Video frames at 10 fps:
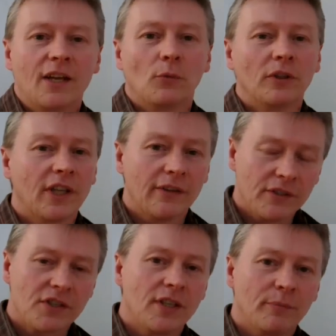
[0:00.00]
it will give
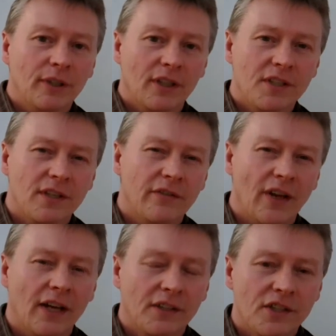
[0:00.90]
us the ability
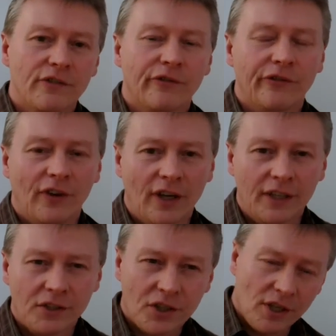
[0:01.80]
then to
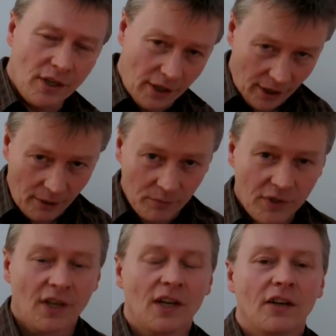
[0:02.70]
find
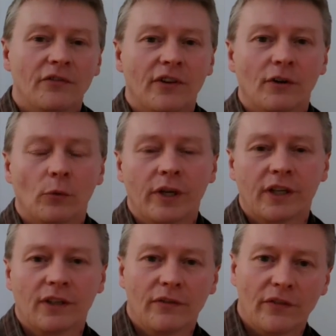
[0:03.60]
terms that we
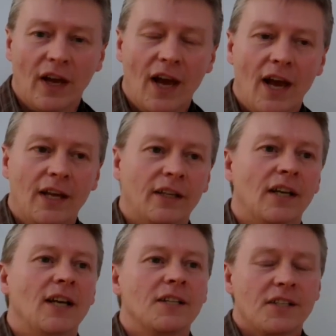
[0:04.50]
can then
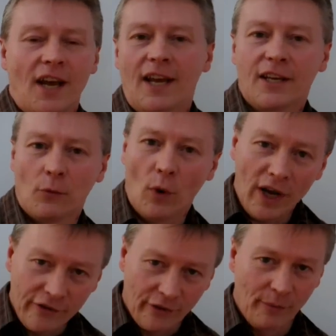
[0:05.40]
take
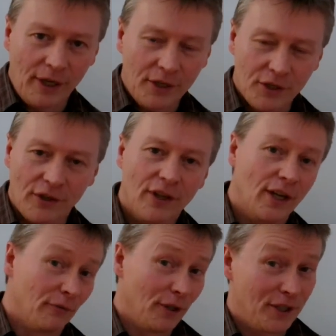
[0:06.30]
away from each other
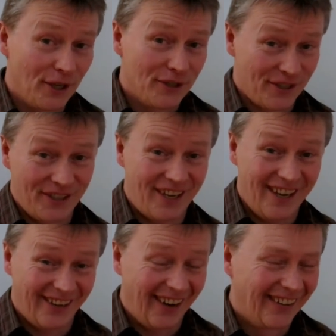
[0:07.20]
and reduce to
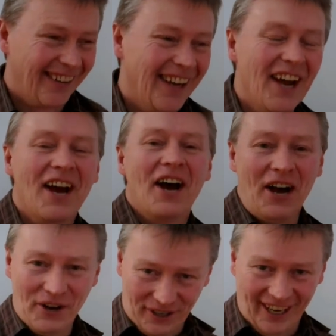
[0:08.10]
zero.
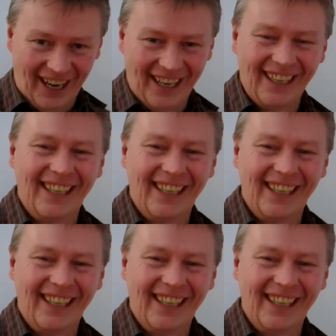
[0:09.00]
Okay,